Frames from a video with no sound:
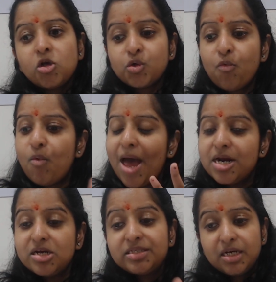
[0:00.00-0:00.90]
So,
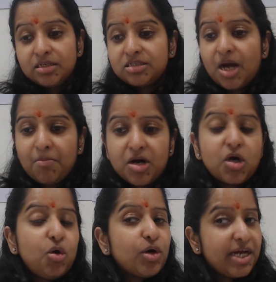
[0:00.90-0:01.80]
where is the
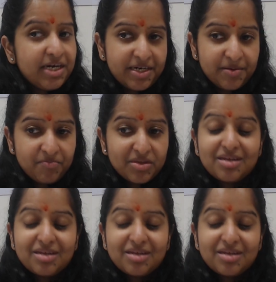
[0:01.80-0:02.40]
stomach located?